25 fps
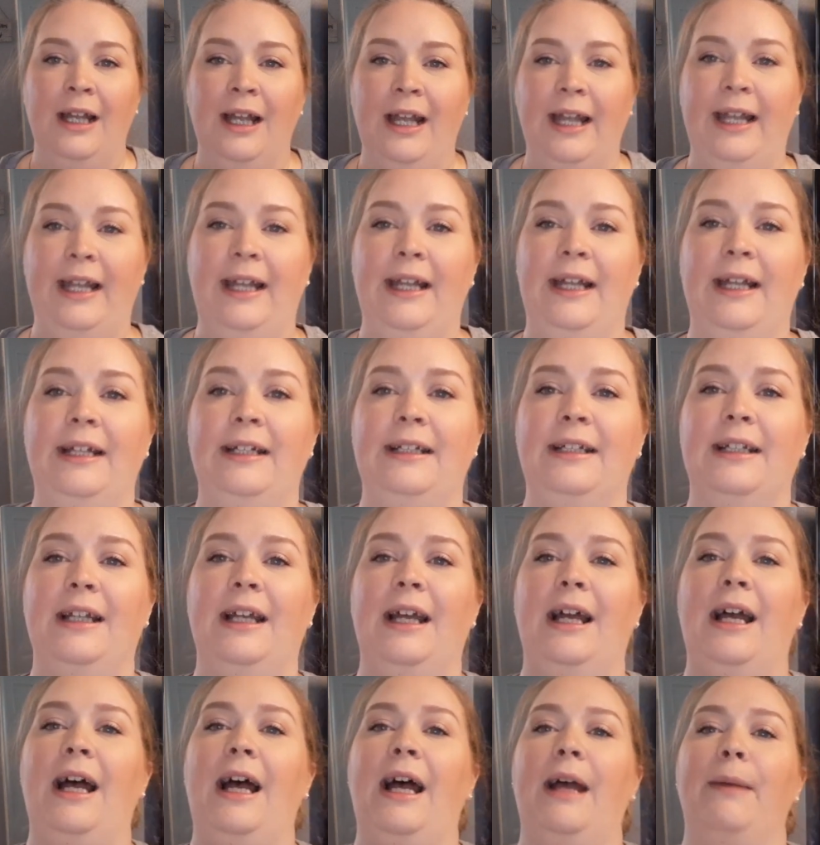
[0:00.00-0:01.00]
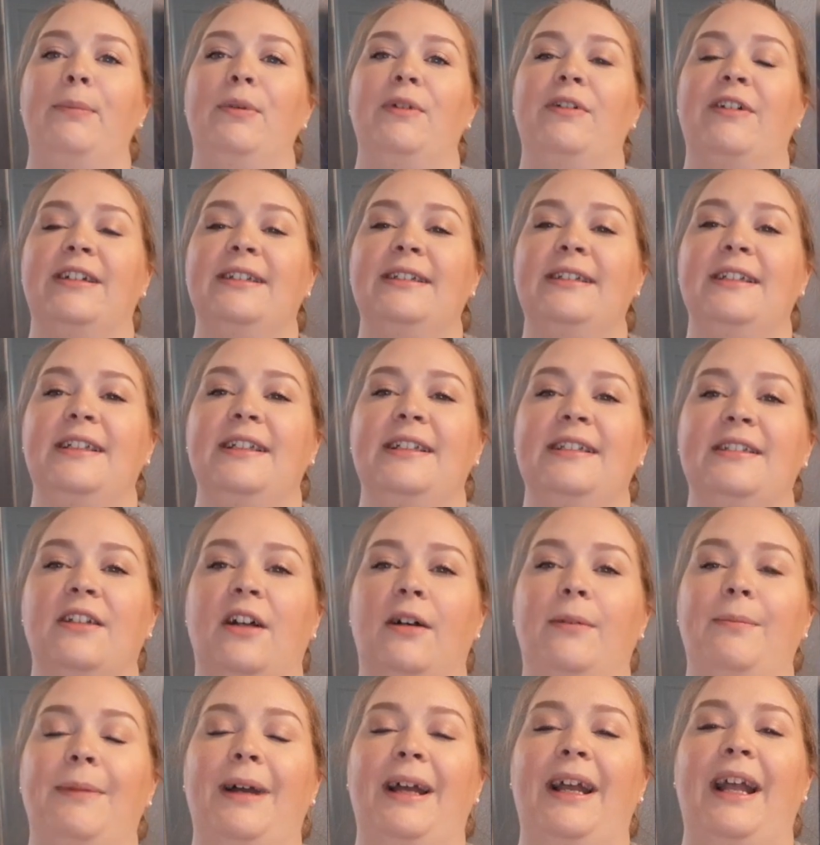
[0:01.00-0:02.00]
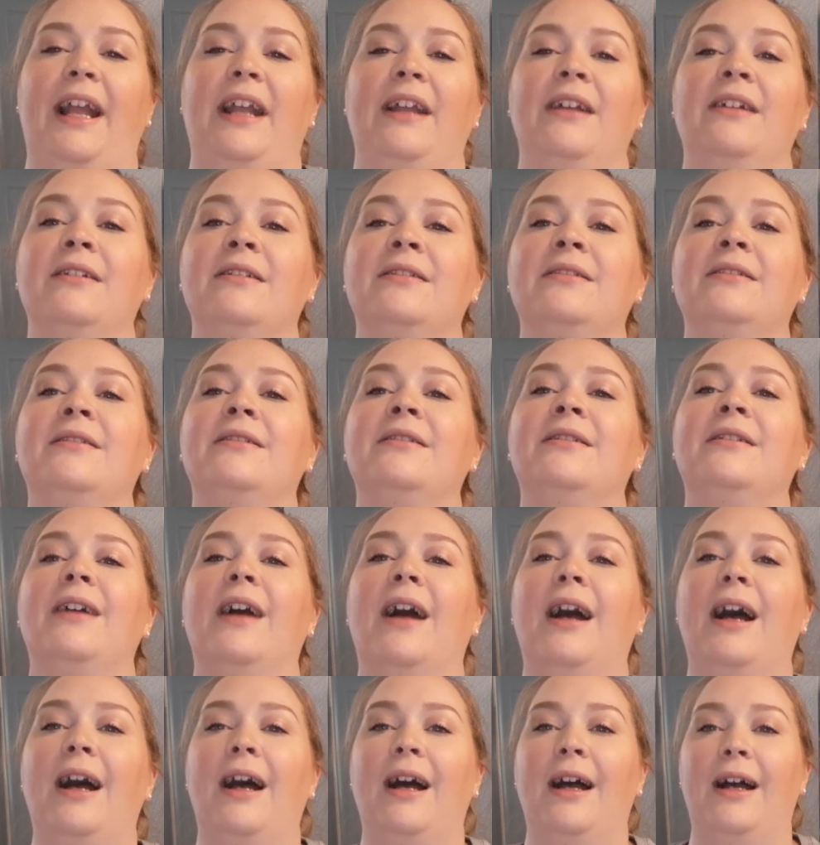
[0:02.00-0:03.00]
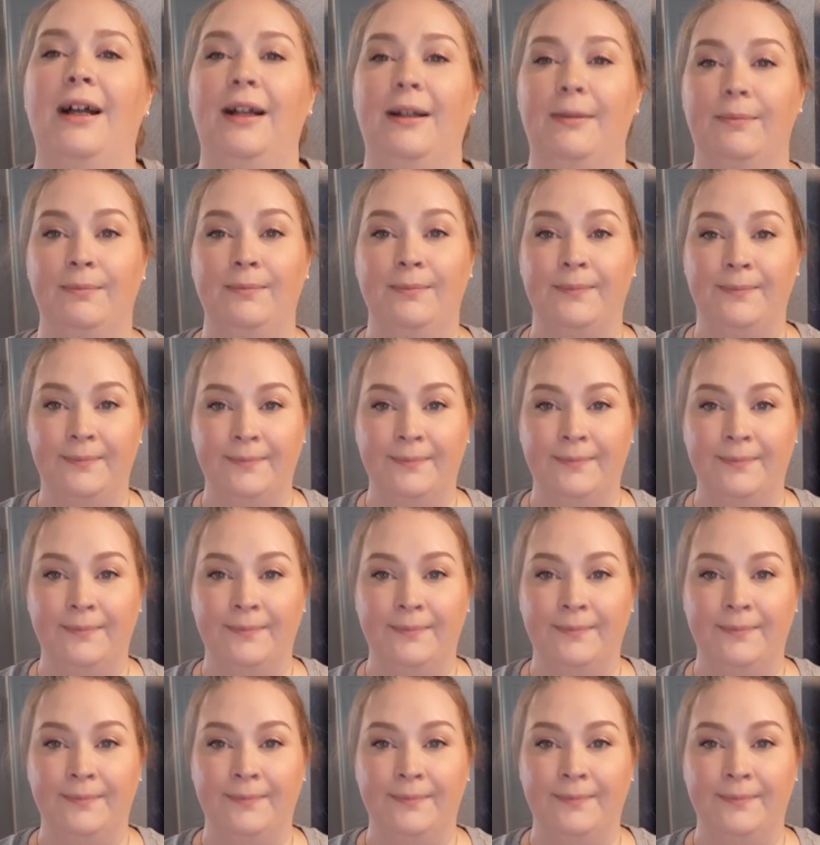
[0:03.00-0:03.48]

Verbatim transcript: And I printed this on my um,